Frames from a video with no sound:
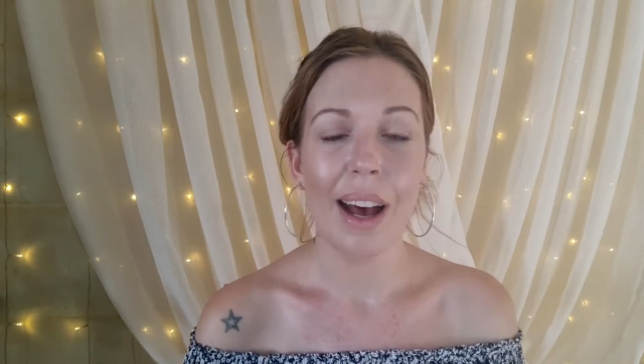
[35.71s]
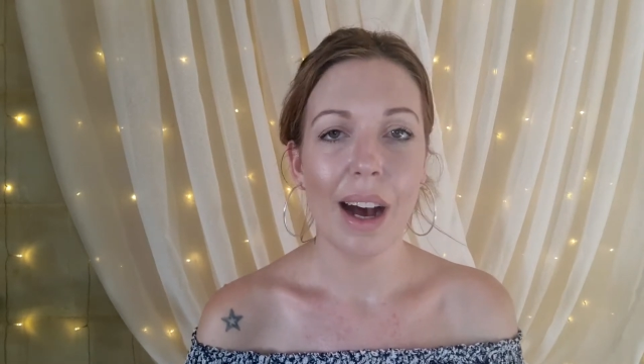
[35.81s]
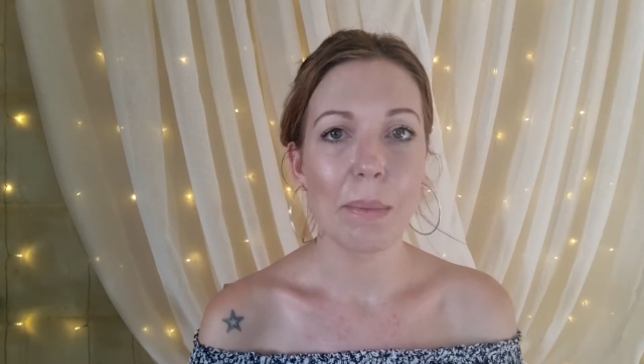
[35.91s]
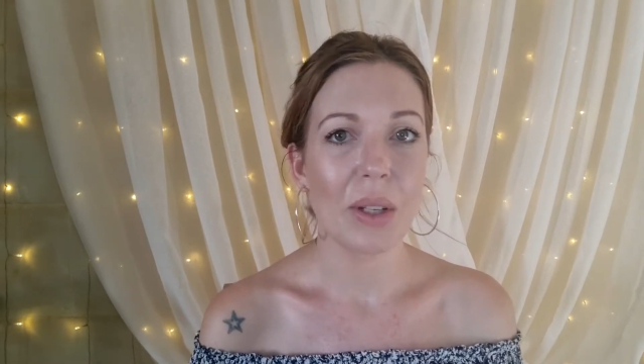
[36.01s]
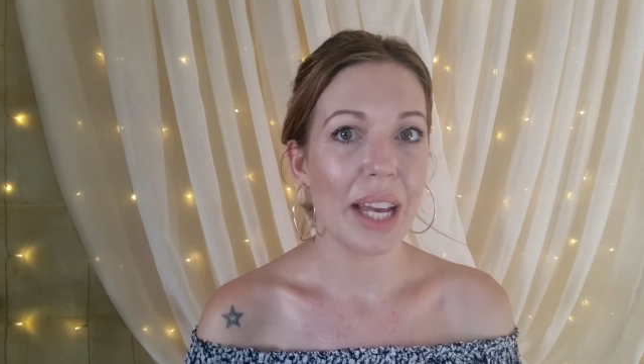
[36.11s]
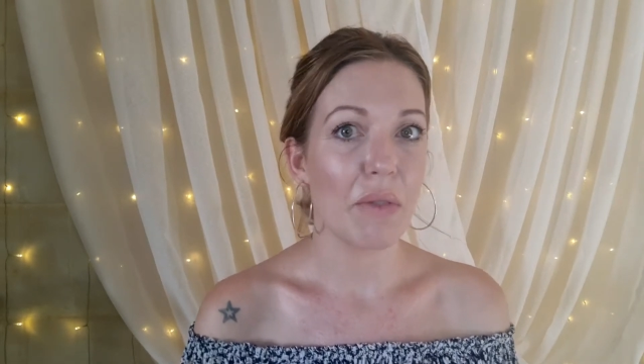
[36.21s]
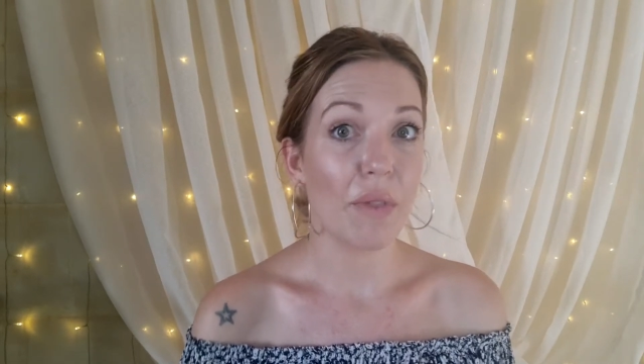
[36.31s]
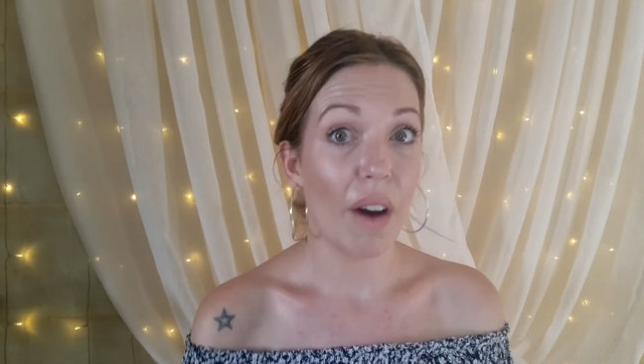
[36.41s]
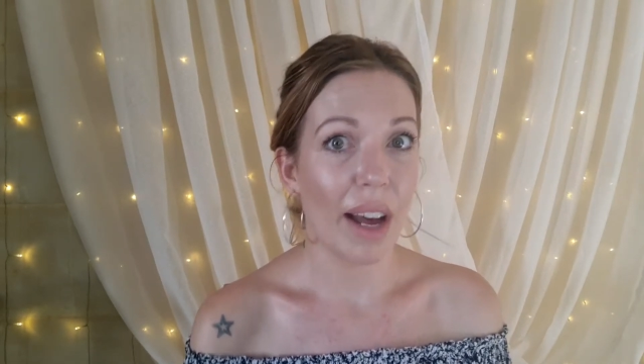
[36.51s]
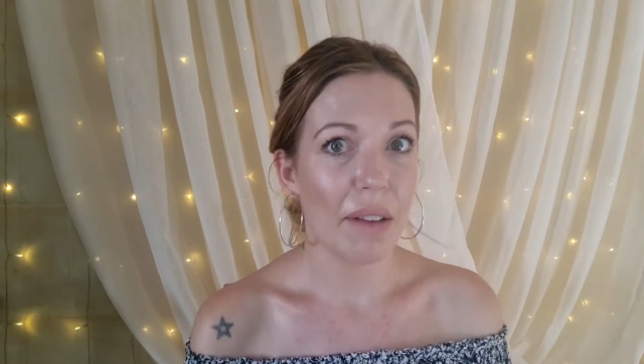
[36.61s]
I'm on day
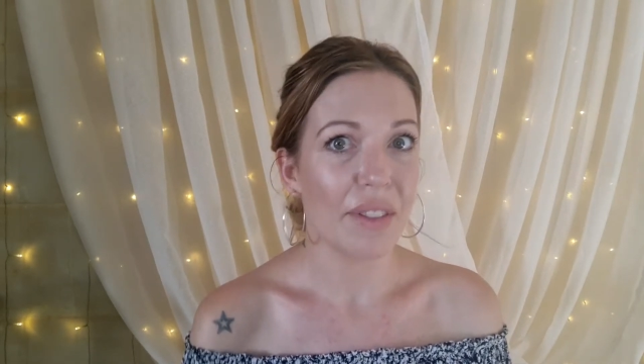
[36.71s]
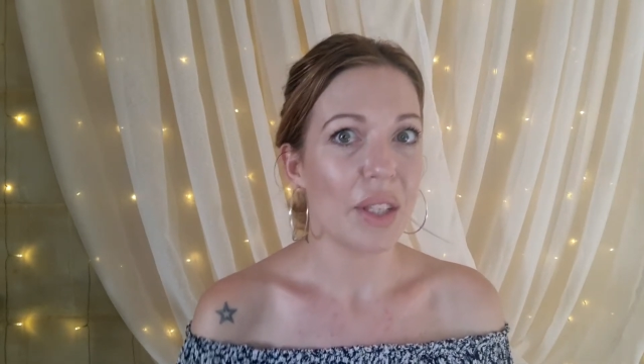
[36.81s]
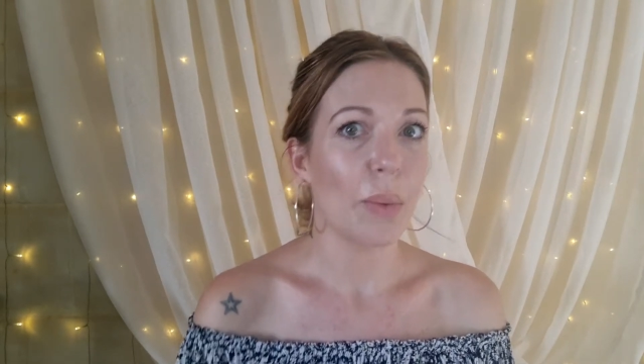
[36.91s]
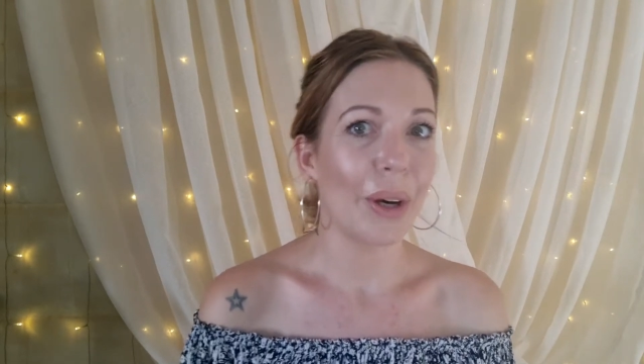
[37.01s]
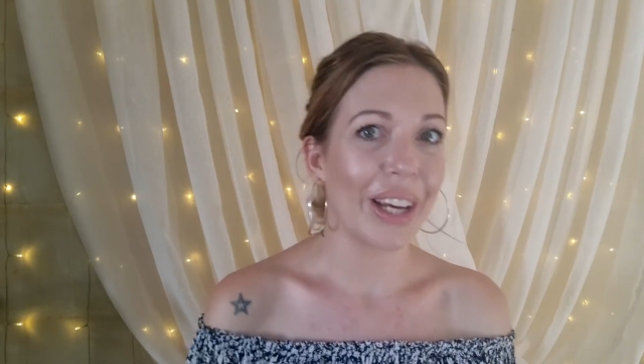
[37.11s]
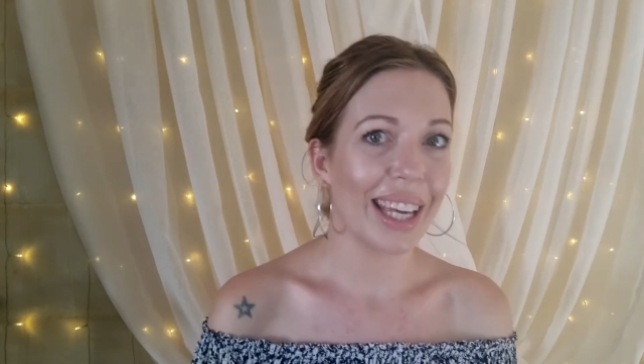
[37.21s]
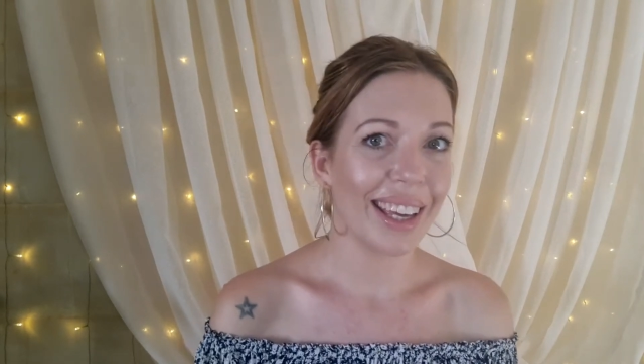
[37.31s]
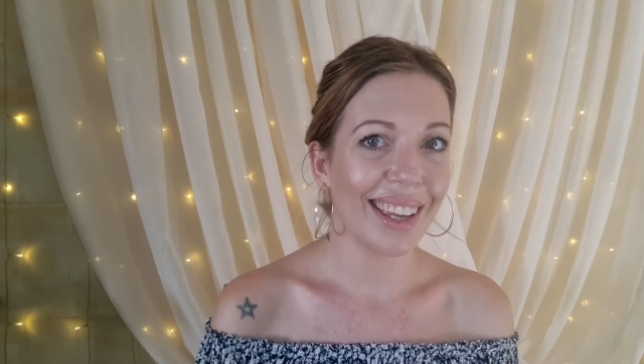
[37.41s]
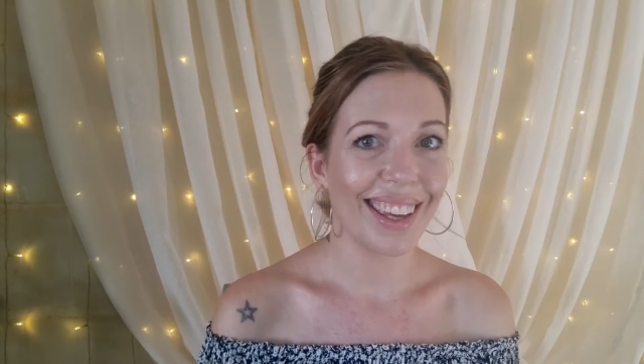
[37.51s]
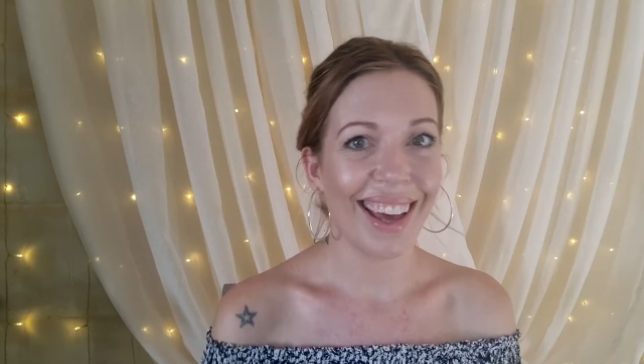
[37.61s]
five, is it
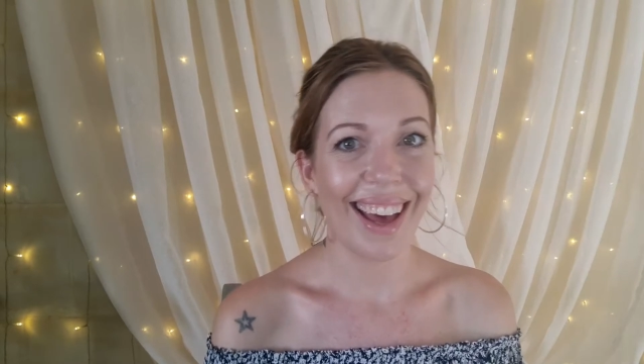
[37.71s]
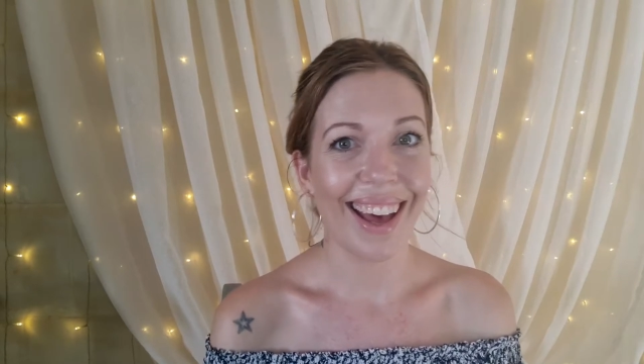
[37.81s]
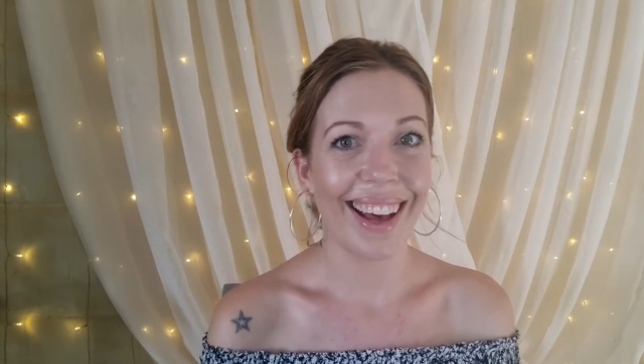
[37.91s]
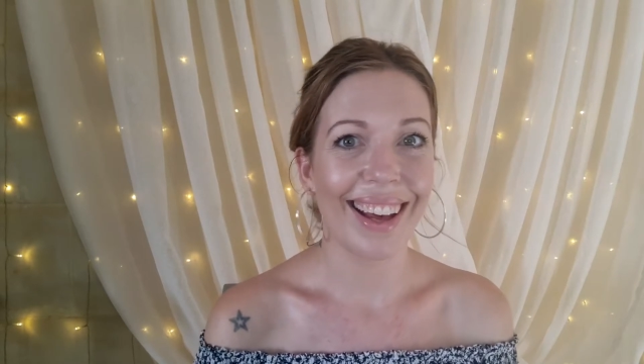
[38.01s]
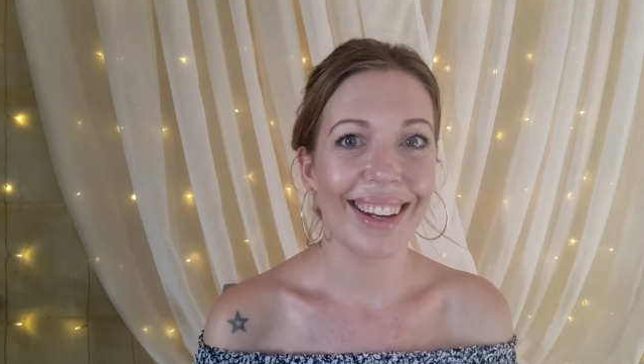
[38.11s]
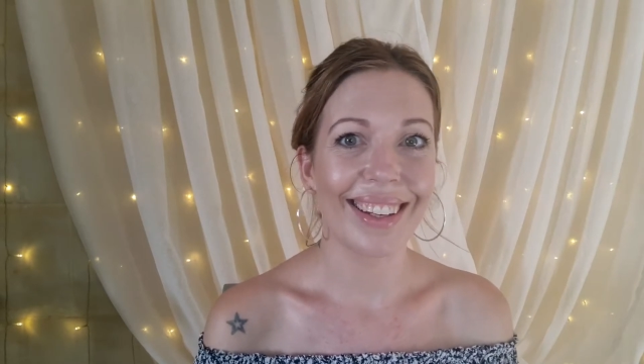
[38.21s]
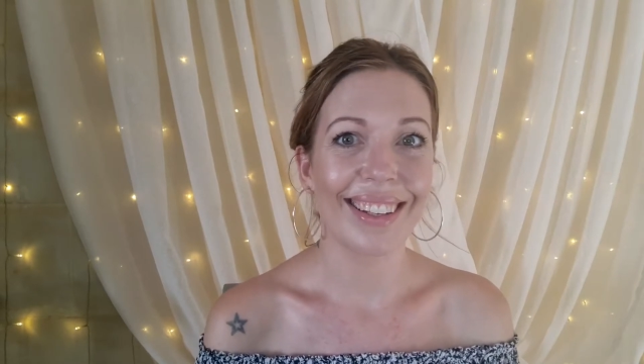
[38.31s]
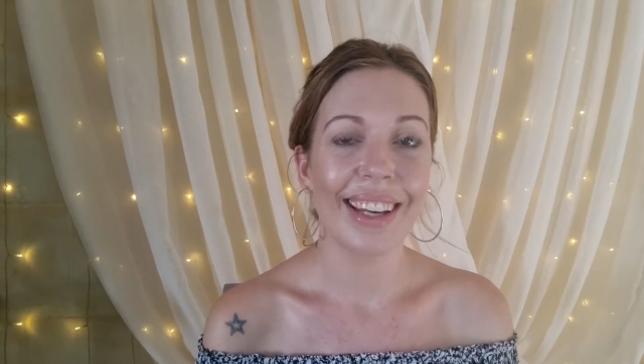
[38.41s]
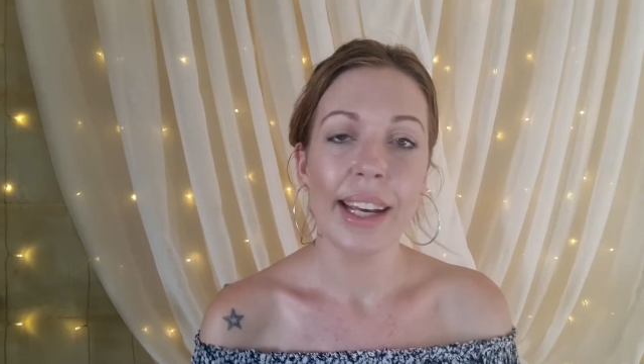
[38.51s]
working? Yeah. And